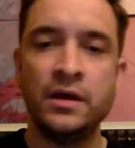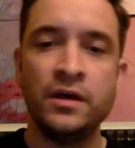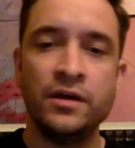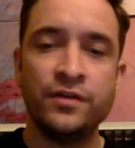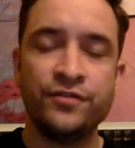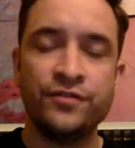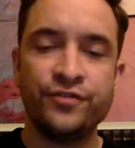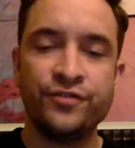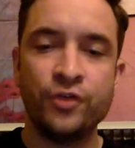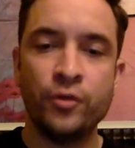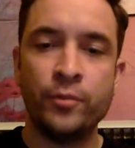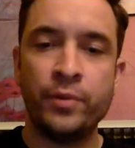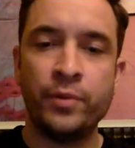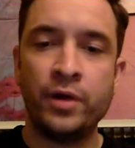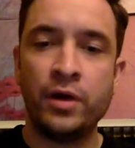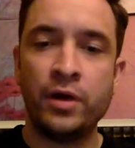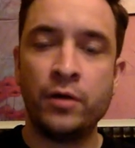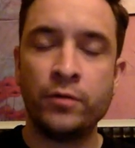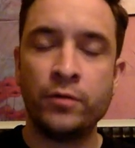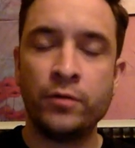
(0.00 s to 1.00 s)
So
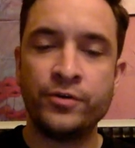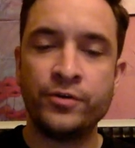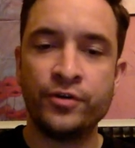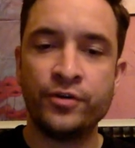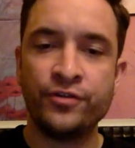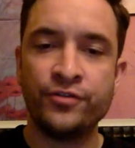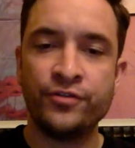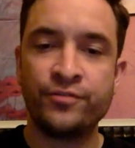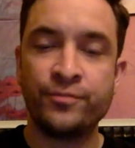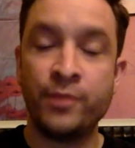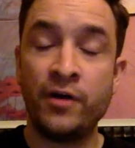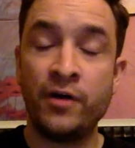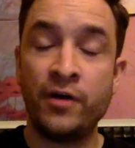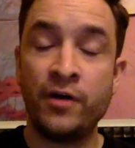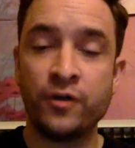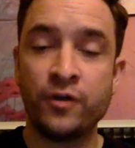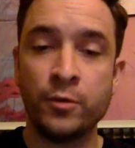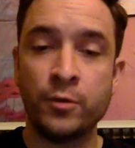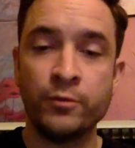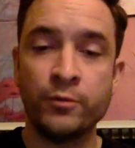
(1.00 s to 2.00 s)
Paul
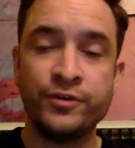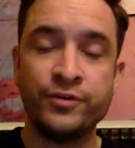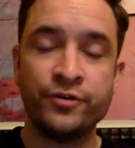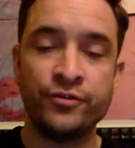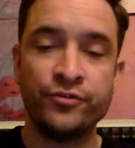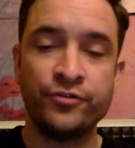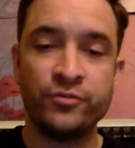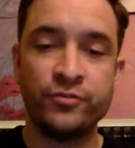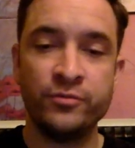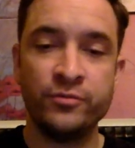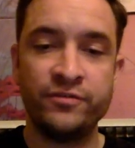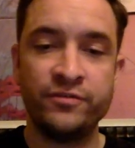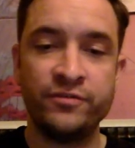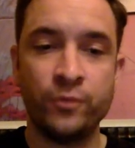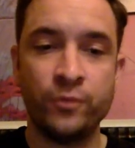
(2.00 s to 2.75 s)
Ferber returns from his